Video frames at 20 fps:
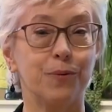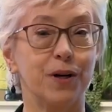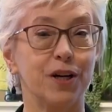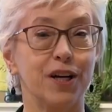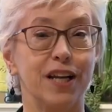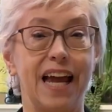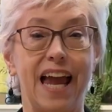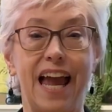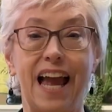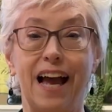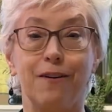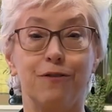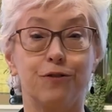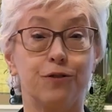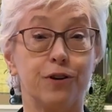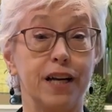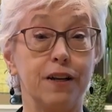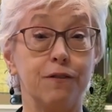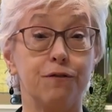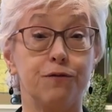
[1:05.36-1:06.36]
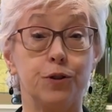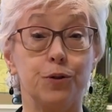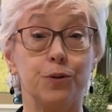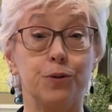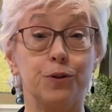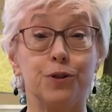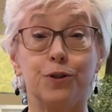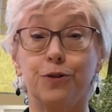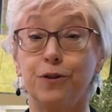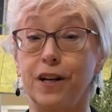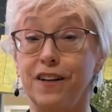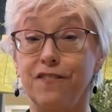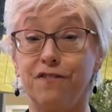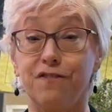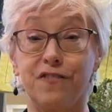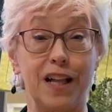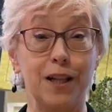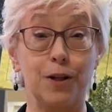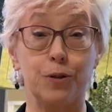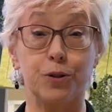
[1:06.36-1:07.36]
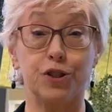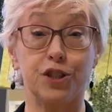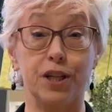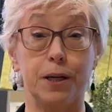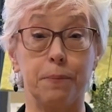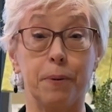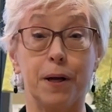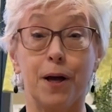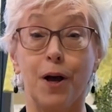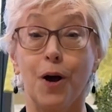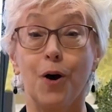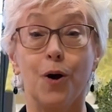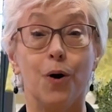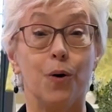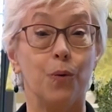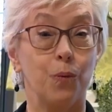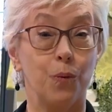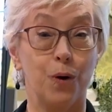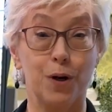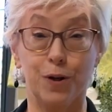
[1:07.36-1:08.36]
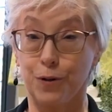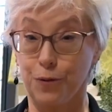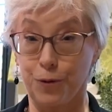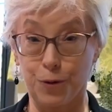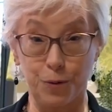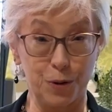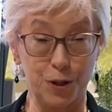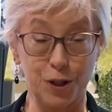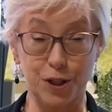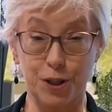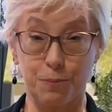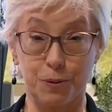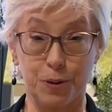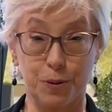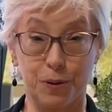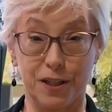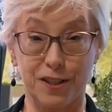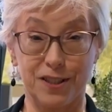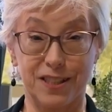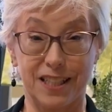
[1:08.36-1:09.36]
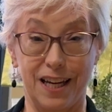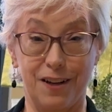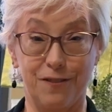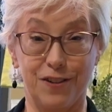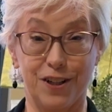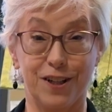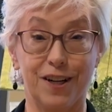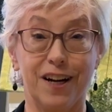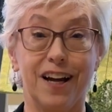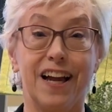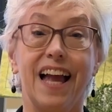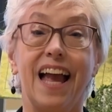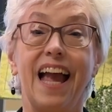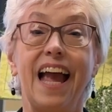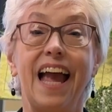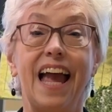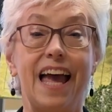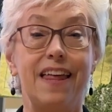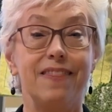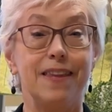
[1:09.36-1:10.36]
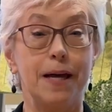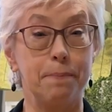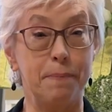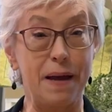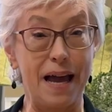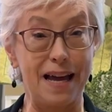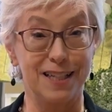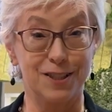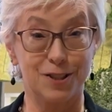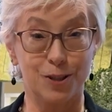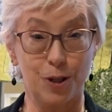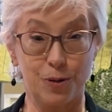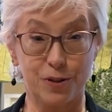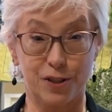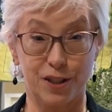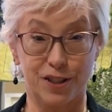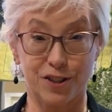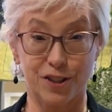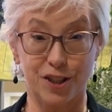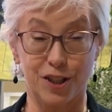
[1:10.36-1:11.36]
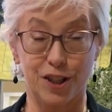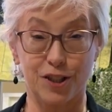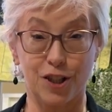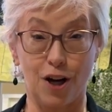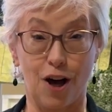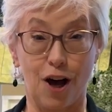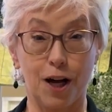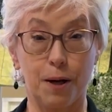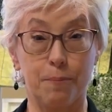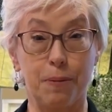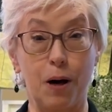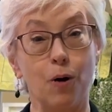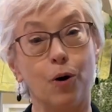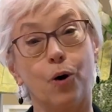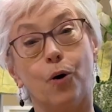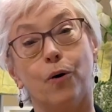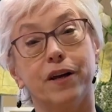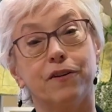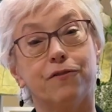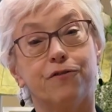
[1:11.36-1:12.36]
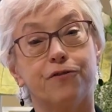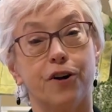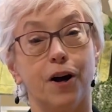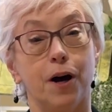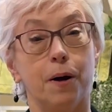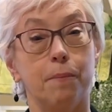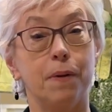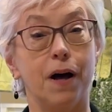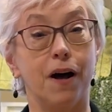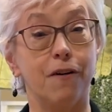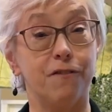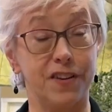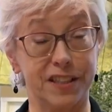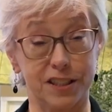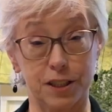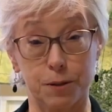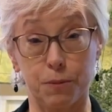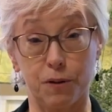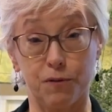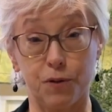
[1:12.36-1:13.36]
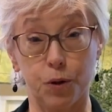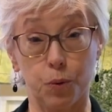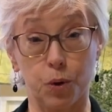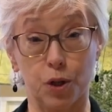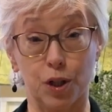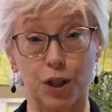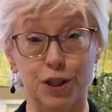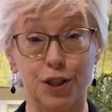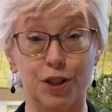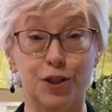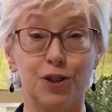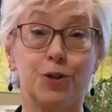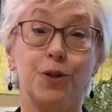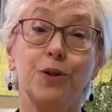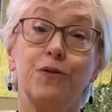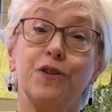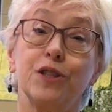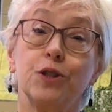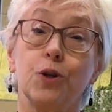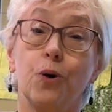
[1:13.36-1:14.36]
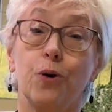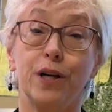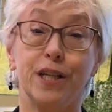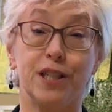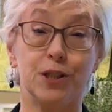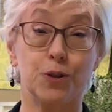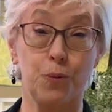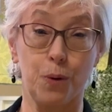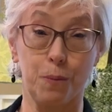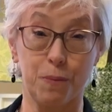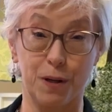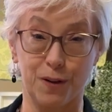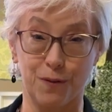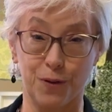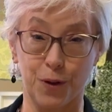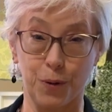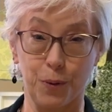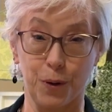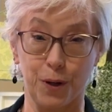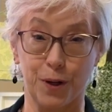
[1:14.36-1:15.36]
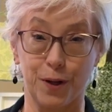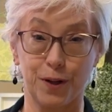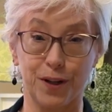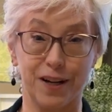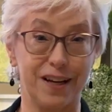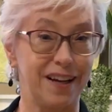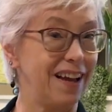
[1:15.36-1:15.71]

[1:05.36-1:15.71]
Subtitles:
We're going to have great food, great fellowship, wonderful worship to our Savior. And then Maddie Souza is going to talk about going from a victim of the world to a victorious woman of the Word.